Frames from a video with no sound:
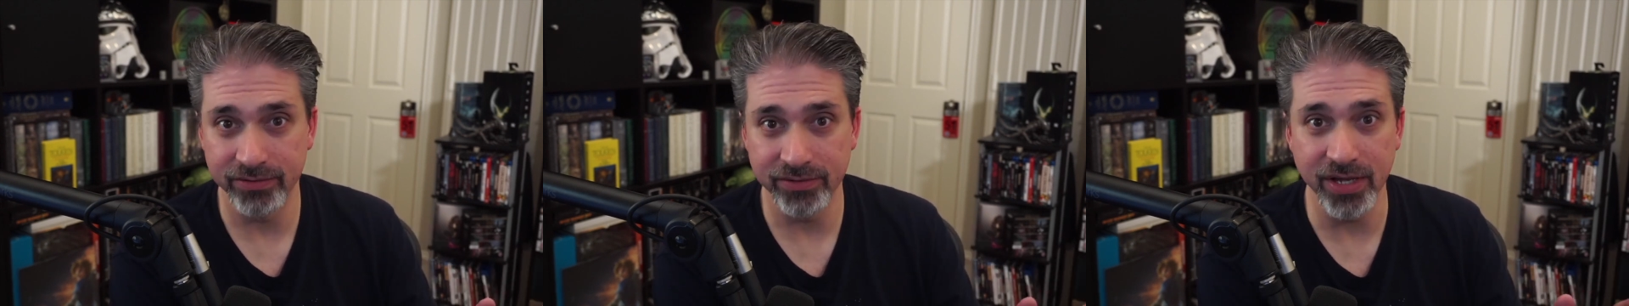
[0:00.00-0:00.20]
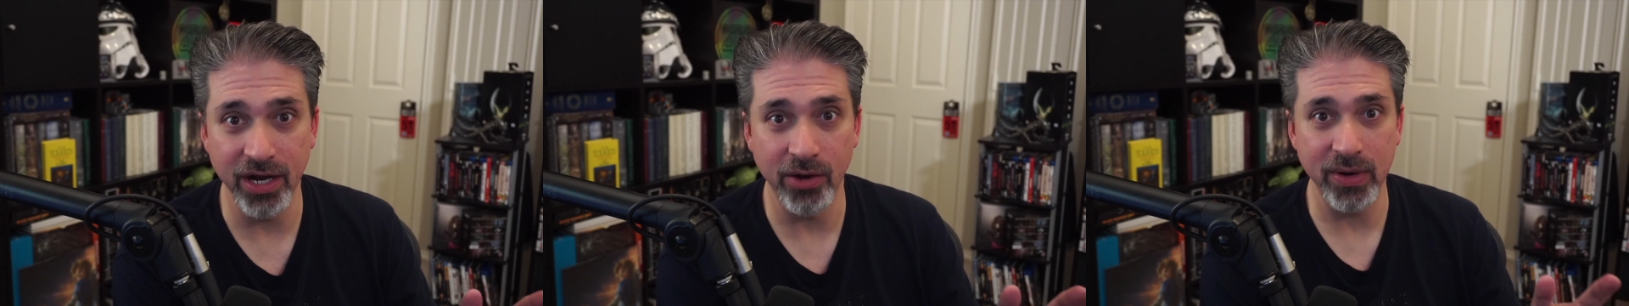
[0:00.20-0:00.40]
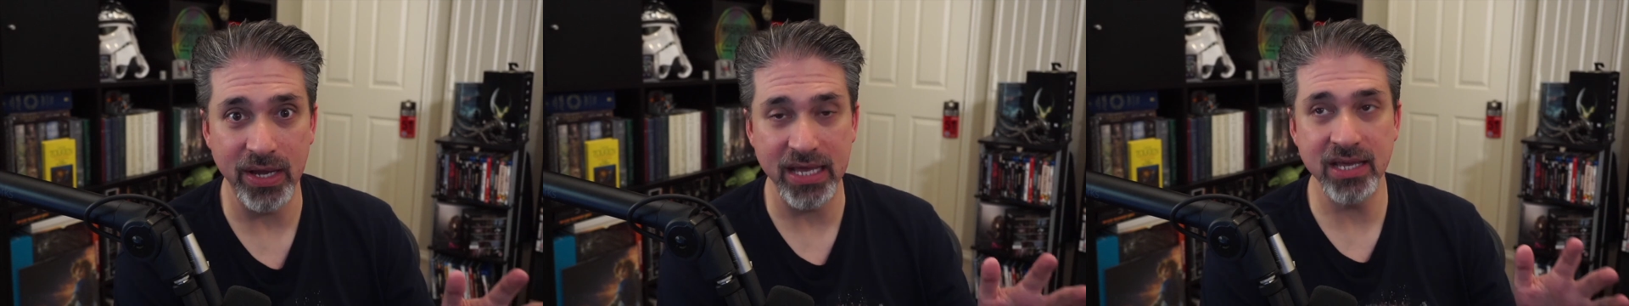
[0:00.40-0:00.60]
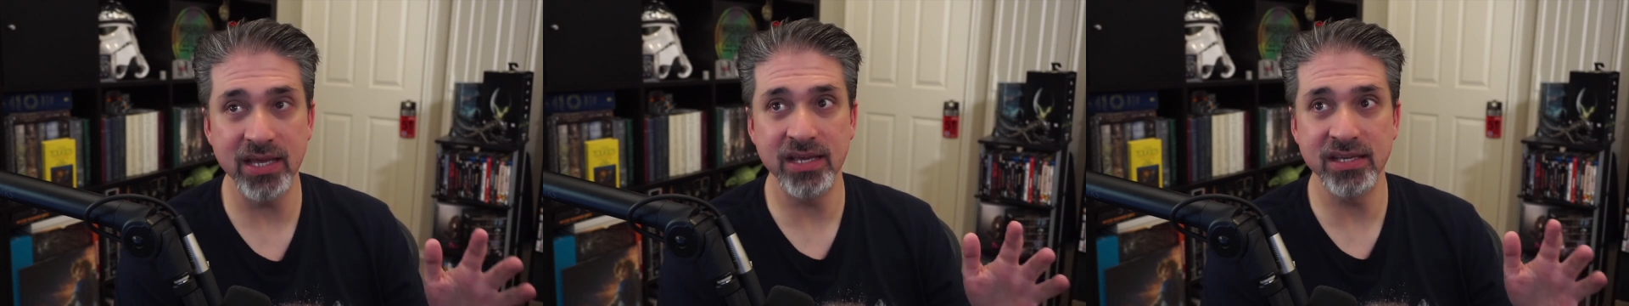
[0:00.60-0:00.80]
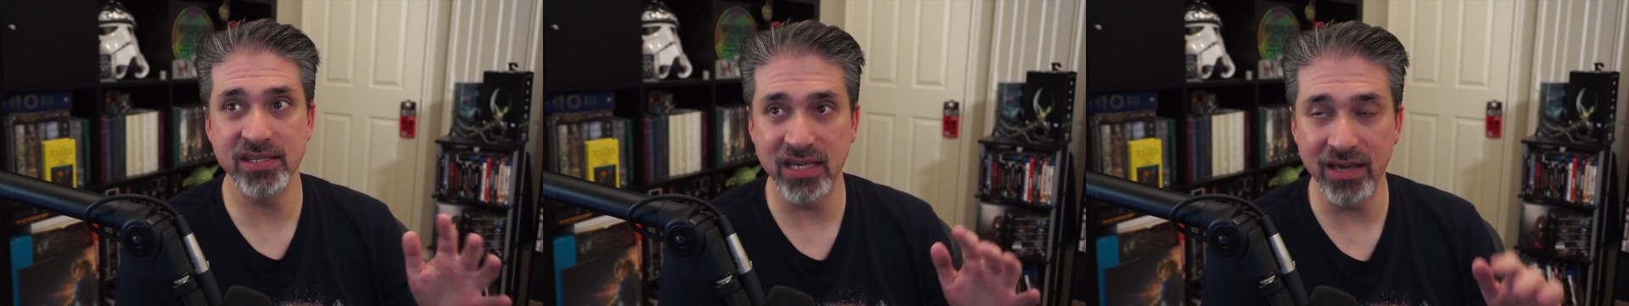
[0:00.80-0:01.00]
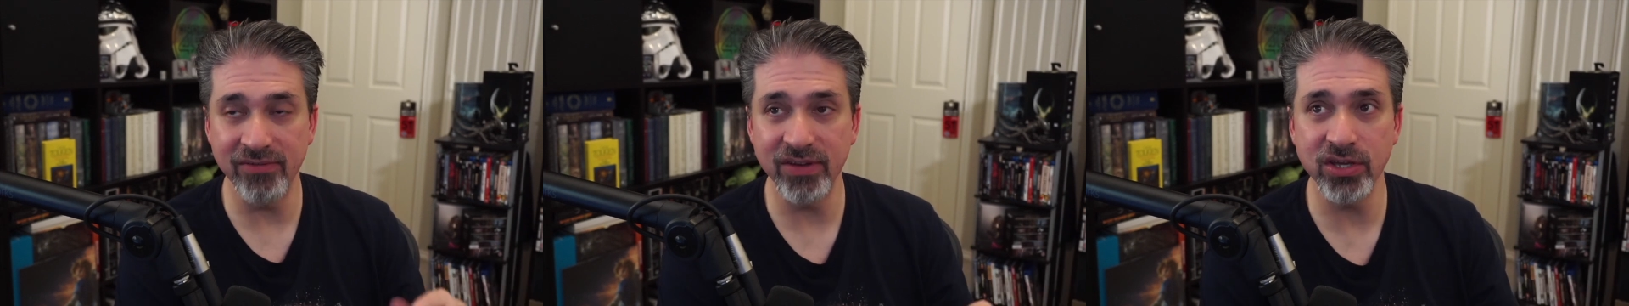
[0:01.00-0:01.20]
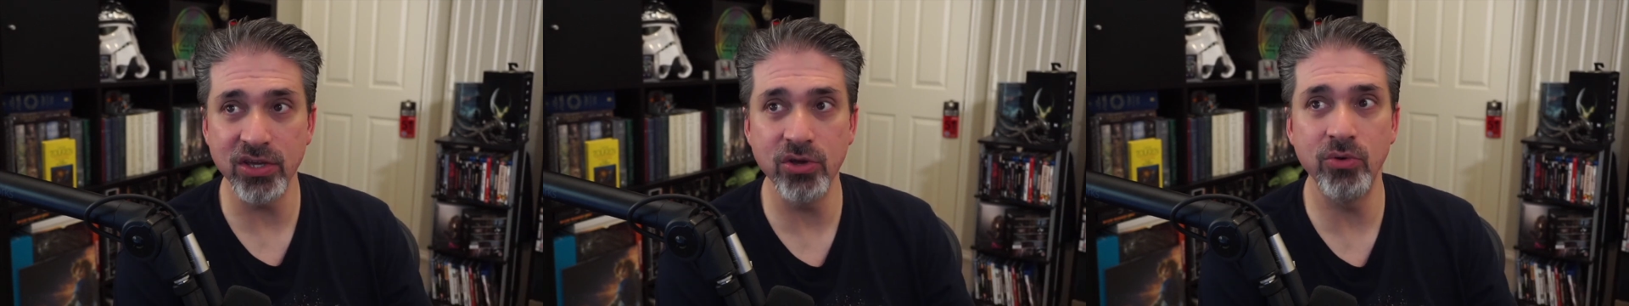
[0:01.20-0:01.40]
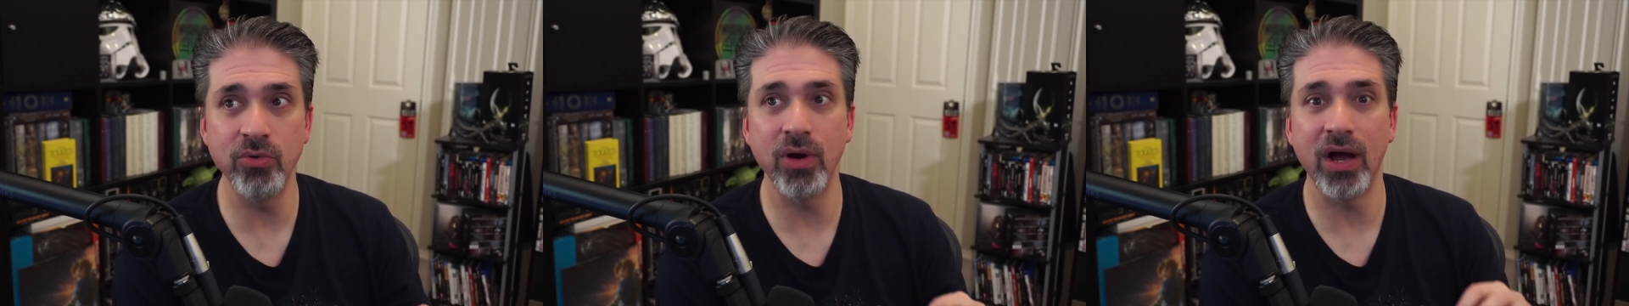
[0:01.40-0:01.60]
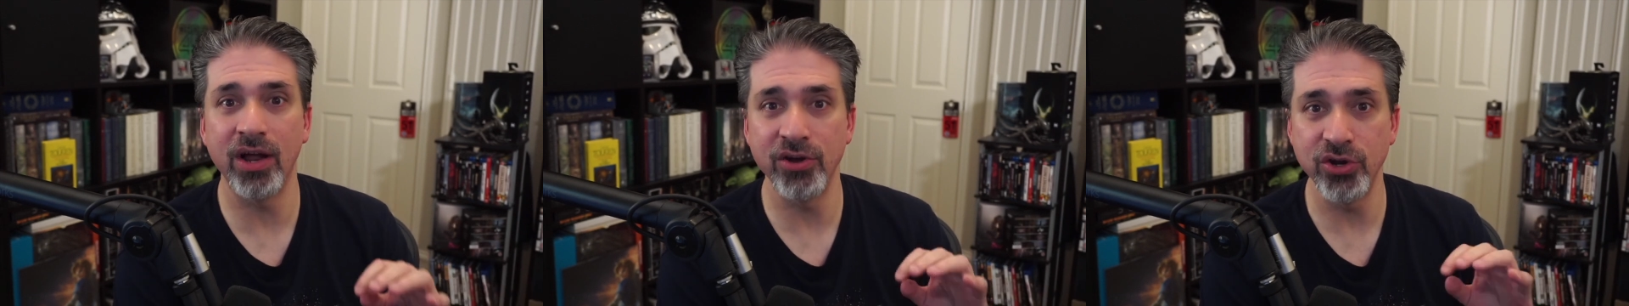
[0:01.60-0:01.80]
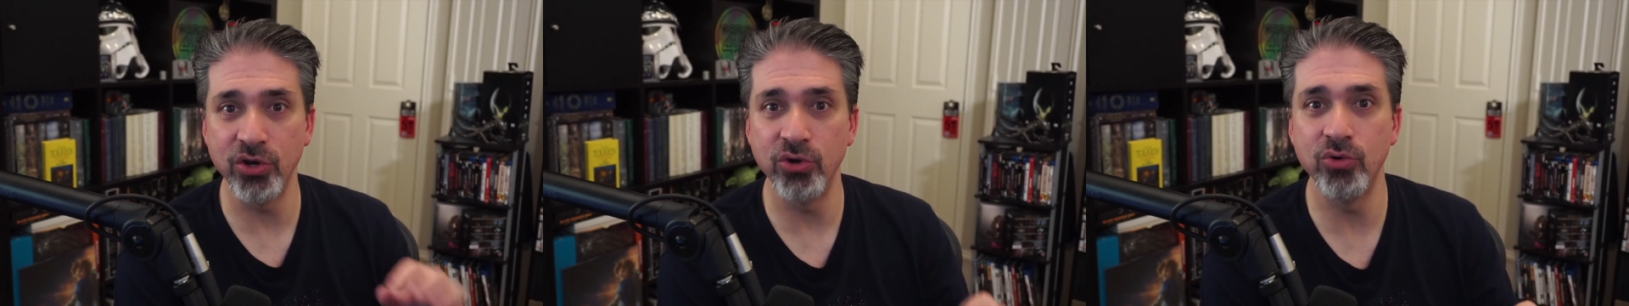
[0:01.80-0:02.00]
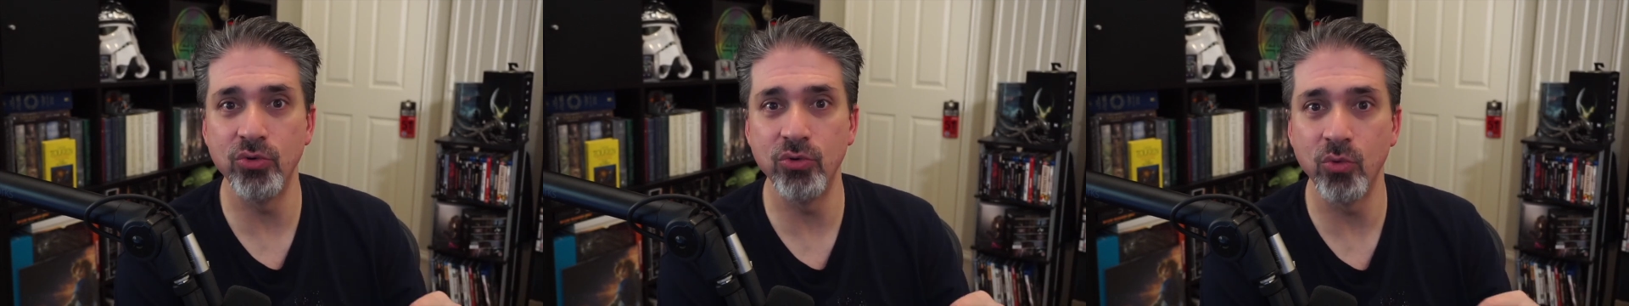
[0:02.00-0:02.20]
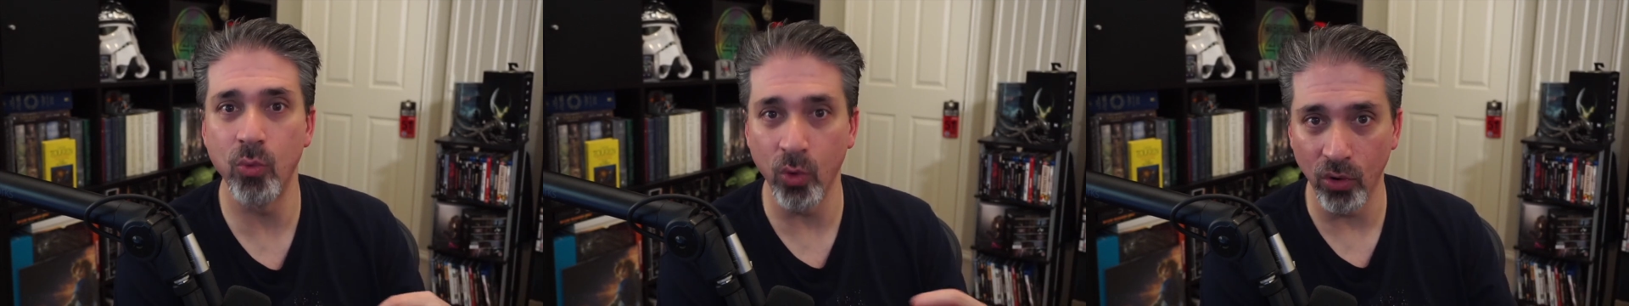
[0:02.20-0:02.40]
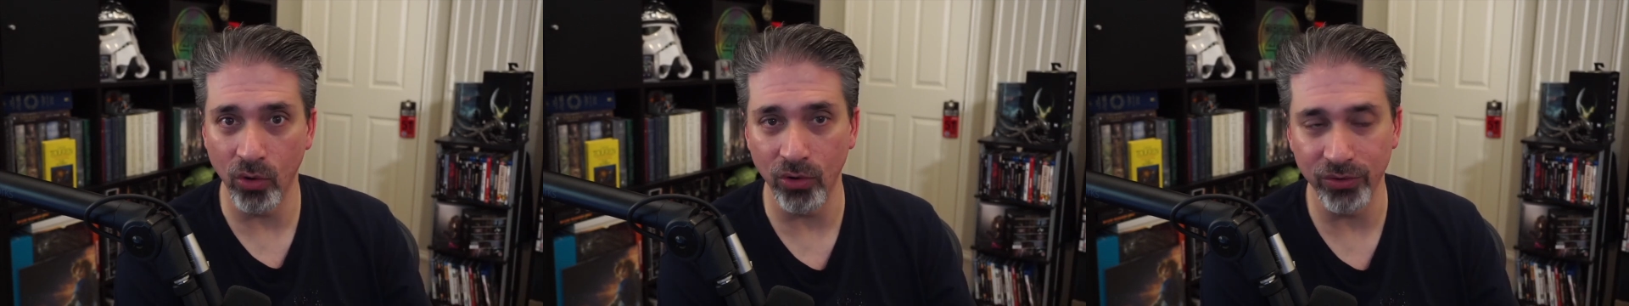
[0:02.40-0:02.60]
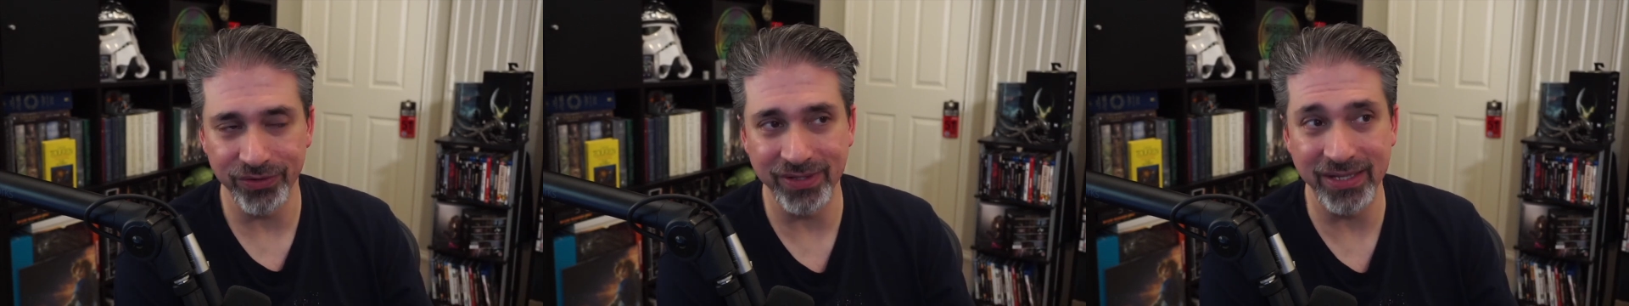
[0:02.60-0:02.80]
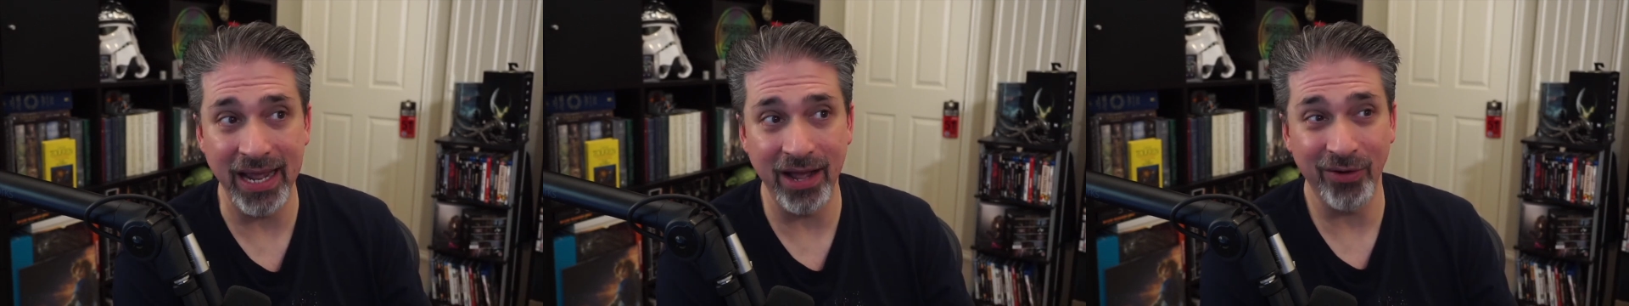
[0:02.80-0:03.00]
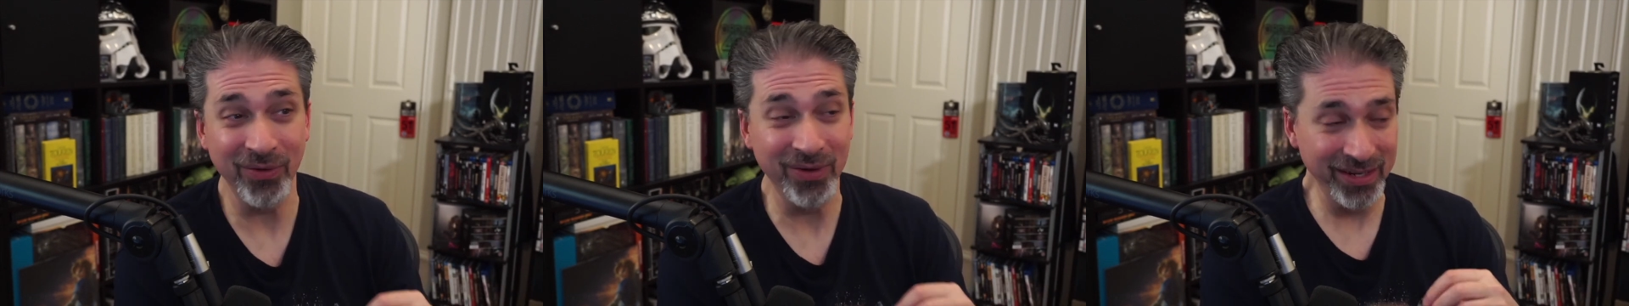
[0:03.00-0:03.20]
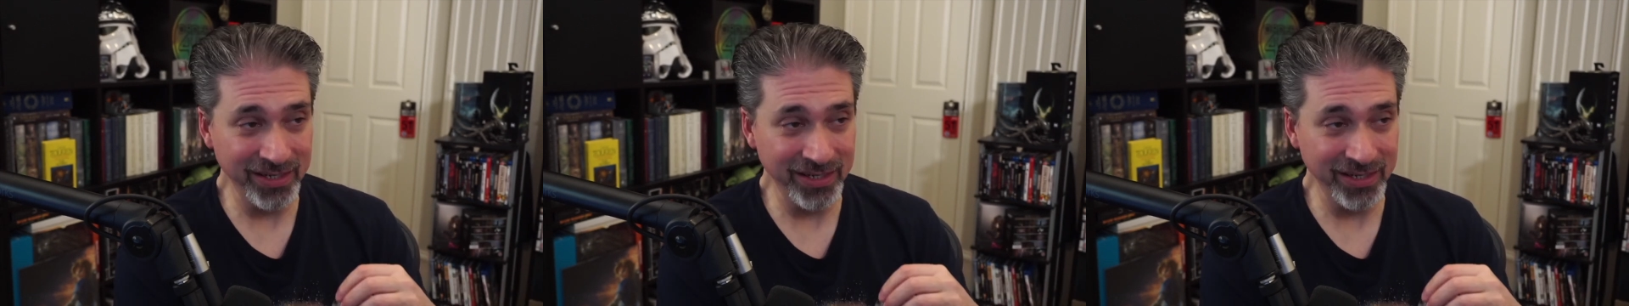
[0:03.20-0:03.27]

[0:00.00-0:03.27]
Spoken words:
You know, he is giving you a new world. Now,